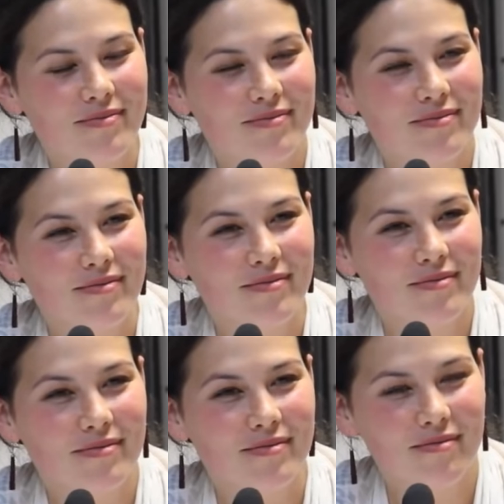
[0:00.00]

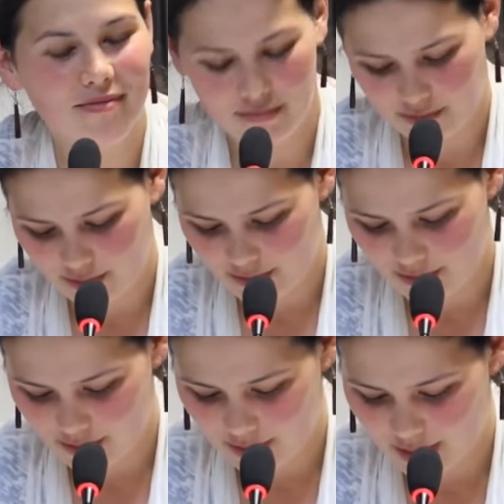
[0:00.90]
[no speech]